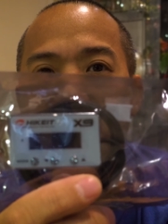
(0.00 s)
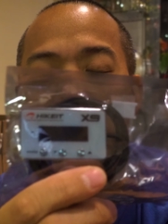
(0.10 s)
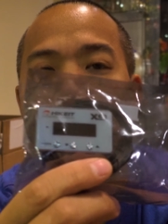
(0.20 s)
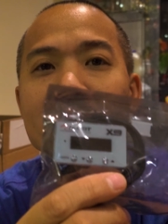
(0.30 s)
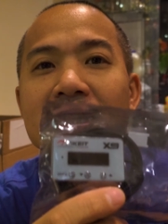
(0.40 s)

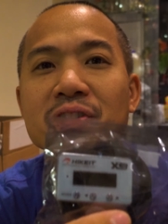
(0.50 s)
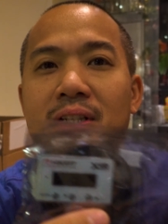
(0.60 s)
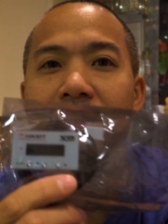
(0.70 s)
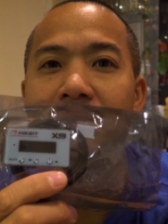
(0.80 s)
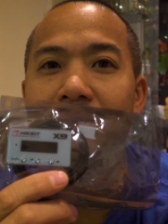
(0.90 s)
to match the
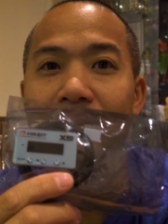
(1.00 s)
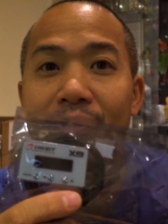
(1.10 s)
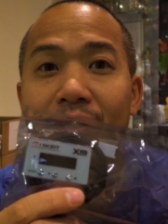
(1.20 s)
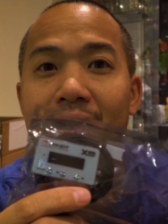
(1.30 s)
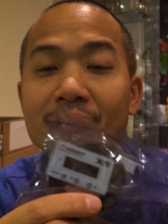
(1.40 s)

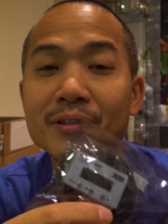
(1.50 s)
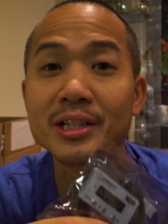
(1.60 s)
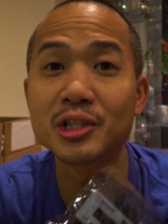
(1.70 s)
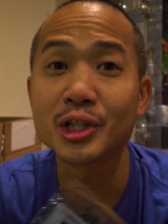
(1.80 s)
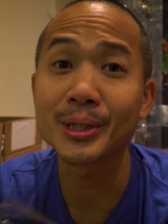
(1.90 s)
interior of
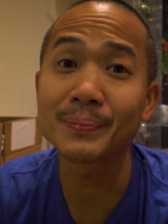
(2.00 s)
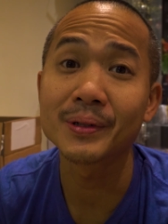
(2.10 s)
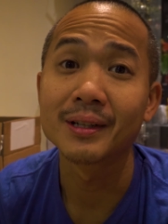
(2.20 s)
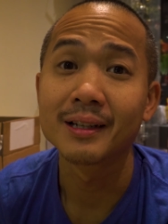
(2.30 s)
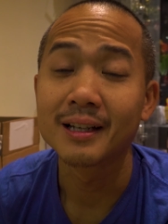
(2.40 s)
the Jeep.
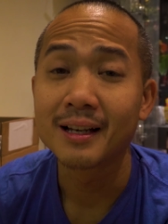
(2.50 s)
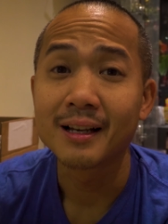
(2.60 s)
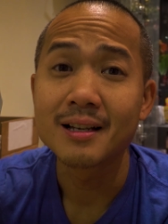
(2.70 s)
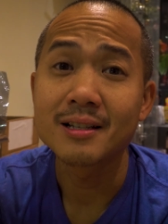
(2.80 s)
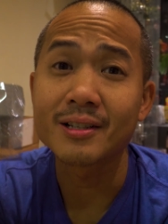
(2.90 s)

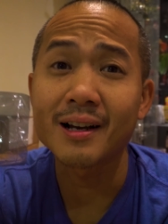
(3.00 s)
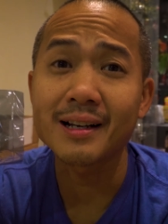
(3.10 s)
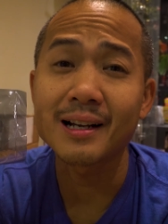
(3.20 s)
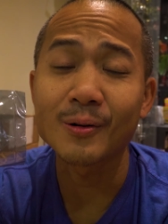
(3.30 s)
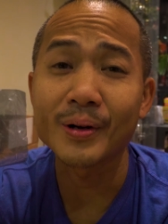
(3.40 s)
So I
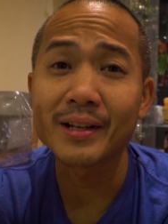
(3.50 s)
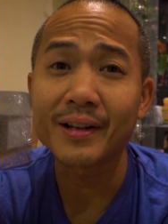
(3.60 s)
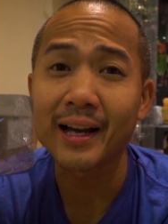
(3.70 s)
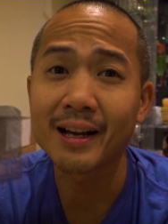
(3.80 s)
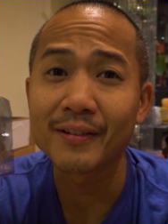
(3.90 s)
gotta wait
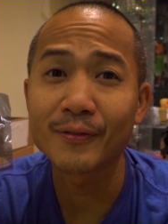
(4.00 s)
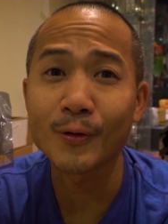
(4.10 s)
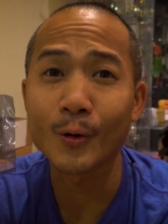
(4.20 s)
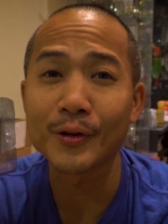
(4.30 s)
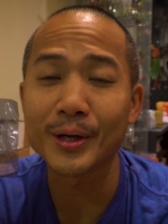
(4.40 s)

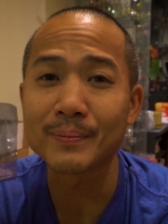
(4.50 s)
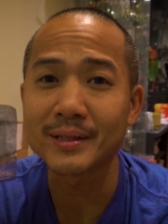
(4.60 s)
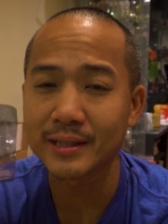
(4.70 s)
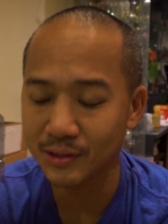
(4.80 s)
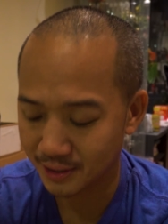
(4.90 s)
for them
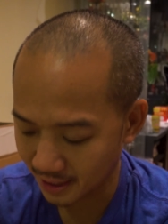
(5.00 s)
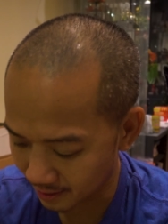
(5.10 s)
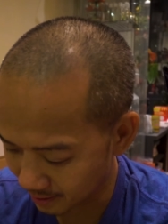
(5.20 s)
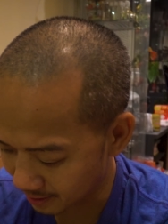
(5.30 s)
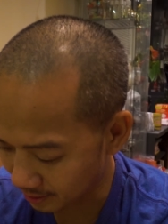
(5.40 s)
to
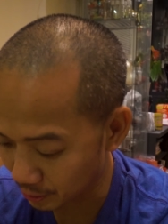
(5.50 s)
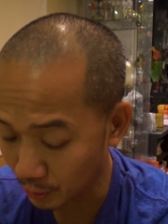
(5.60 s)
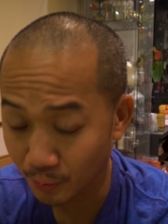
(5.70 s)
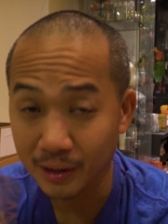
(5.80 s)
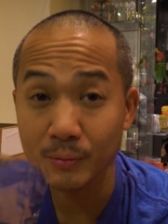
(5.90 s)
send the
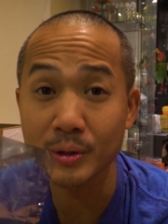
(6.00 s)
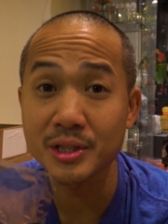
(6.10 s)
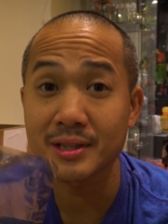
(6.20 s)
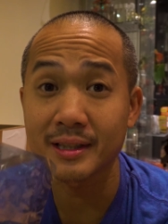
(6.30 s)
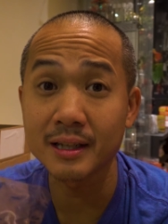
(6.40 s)
new one,
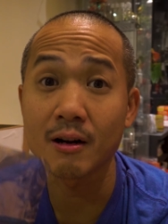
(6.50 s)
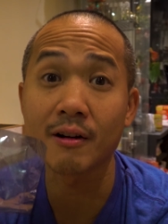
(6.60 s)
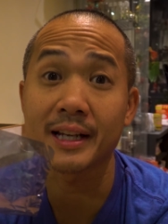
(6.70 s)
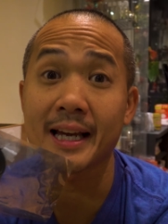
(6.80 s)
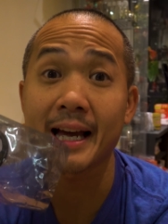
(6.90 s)
which they
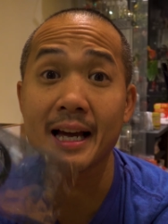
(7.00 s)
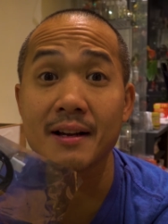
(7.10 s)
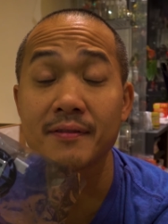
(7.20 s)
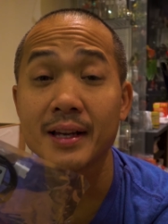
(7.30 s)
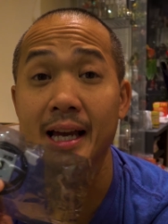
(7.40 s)
already
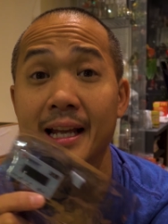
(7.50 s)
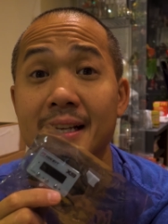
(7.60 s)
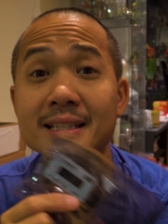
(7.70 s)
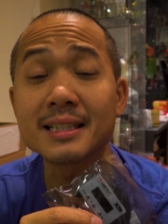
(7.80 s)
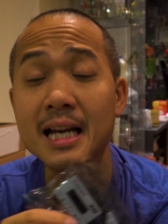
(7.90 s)
have, and
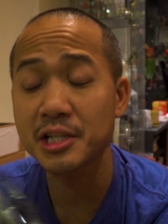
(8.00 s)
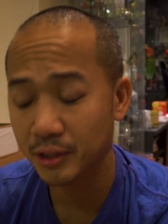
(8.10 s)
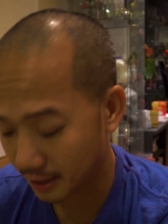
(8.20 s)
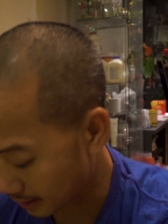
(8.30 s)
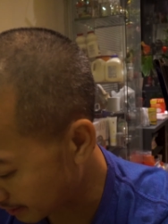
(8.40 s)
it's
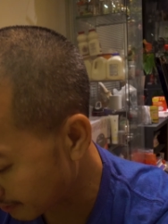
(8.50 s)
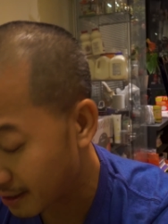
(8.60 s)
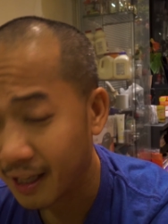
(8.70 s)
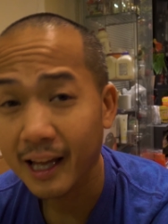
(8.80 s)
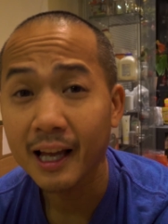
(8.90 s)
actually
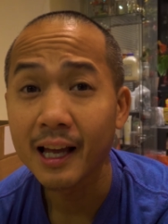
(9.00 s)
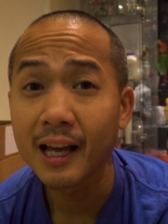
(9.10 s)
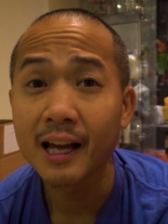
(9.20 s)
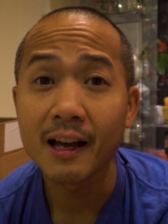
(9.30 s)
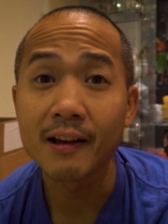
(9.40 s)
in
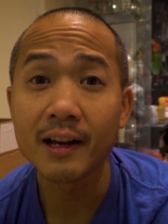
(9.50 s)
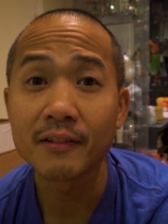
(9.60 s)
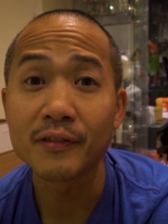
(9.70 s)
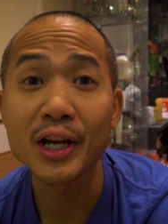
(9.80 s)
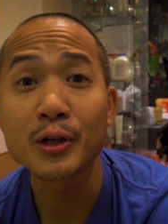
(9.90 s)

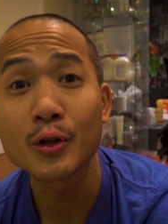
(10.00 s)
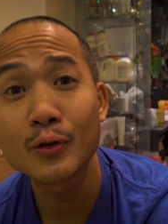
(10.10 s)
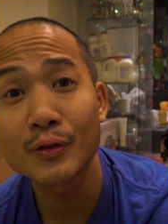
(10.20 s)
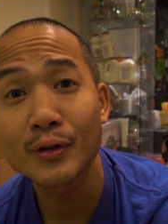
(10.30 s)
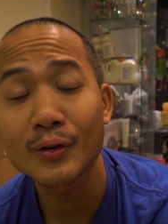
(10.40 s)

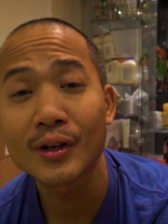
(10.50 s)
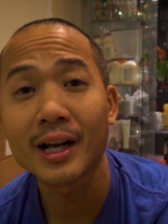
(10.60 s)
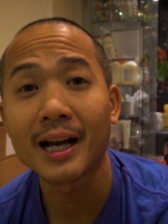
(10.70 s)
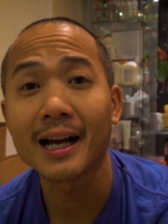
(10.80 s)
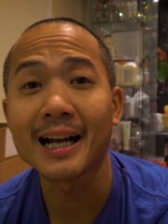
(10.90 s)
Vancouver
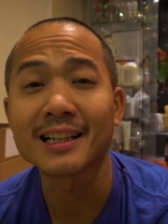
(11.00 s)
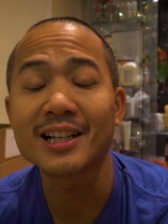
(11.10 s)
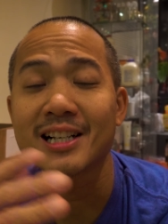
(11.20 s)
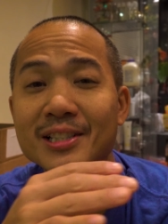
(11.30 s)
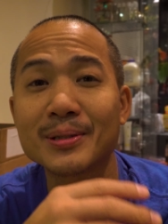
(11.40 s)
at
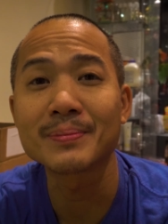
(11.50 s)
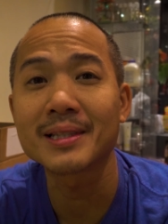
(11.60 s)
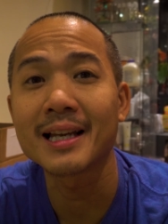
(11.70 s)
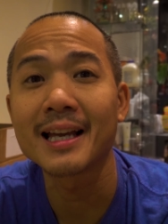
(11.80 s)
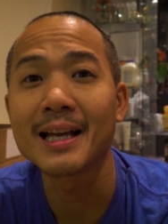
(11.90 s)

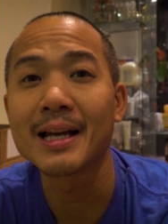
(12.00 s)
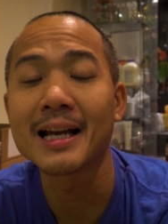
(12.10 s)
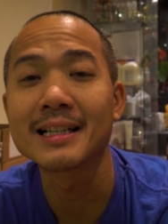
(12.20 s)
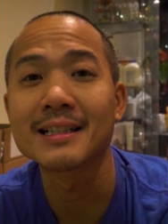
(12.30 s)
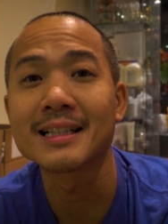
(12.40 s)
customs,
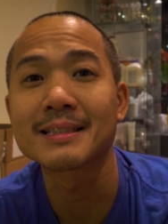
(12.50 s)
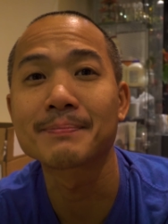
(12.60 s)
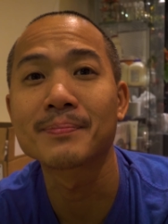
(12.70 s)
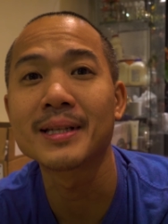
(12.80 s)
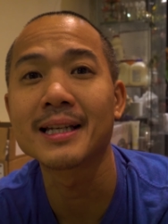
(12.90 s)
and it's
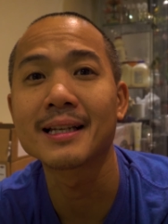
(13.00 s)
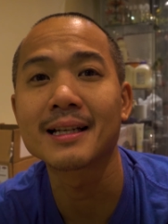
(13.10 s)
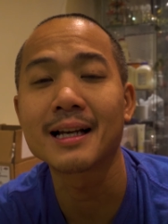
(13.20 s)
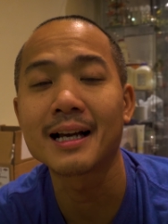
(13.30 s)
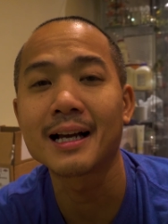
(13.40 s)
being